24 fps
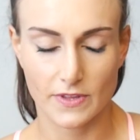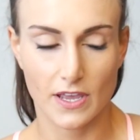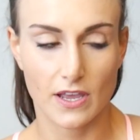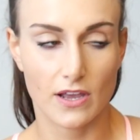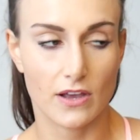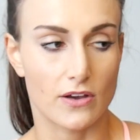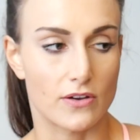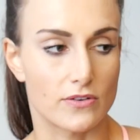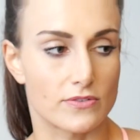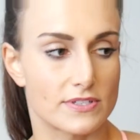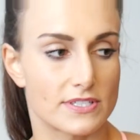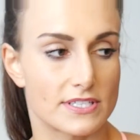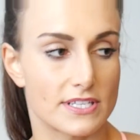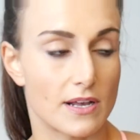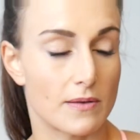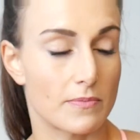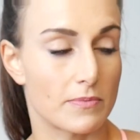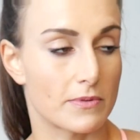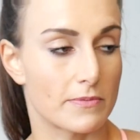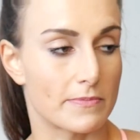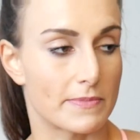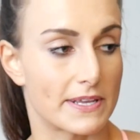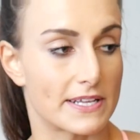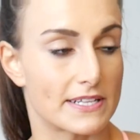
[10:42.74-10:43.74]
Oh,
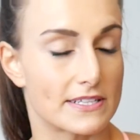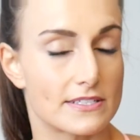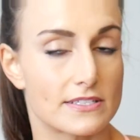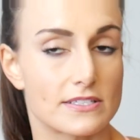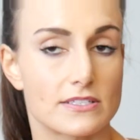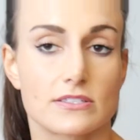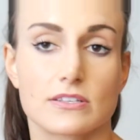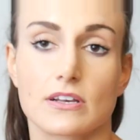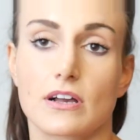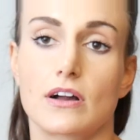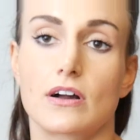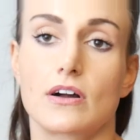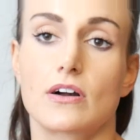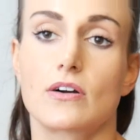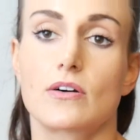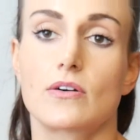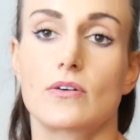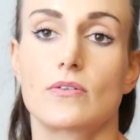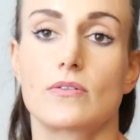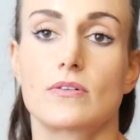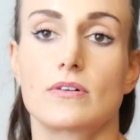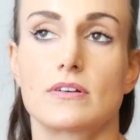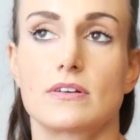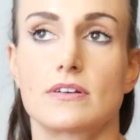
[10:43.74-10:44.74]
supplements.
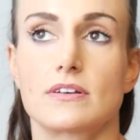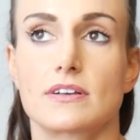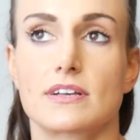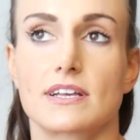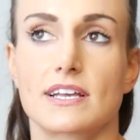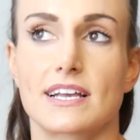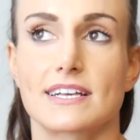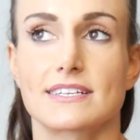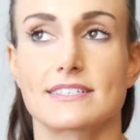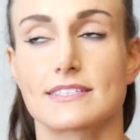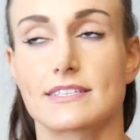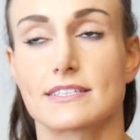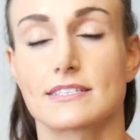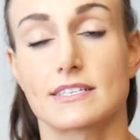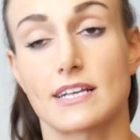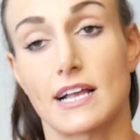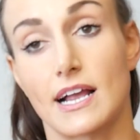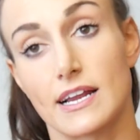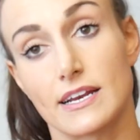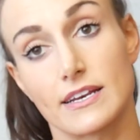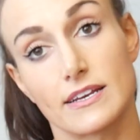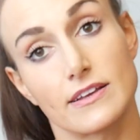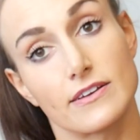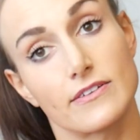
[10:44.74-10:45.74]
So I guess this
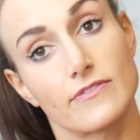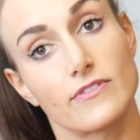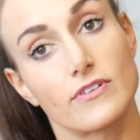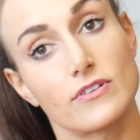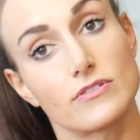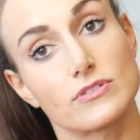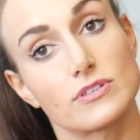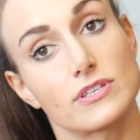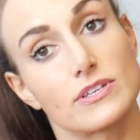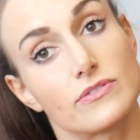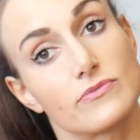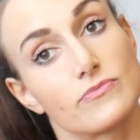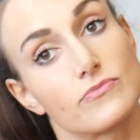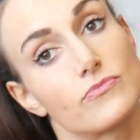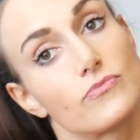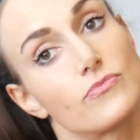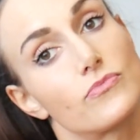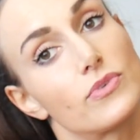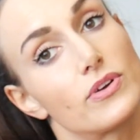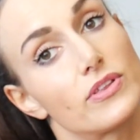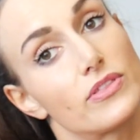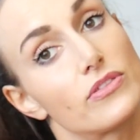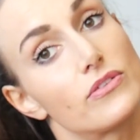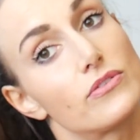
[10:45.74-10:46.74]
kind of goes in
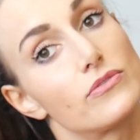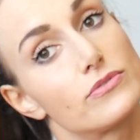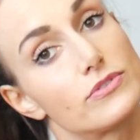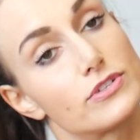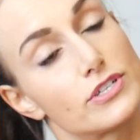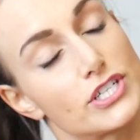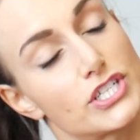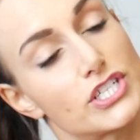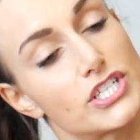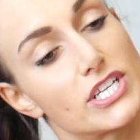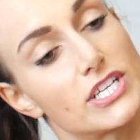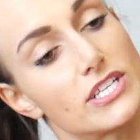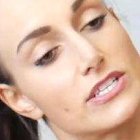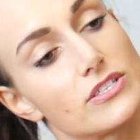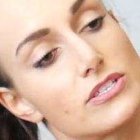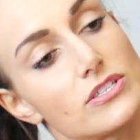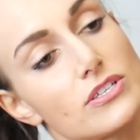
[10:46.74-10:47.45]
with nutrition.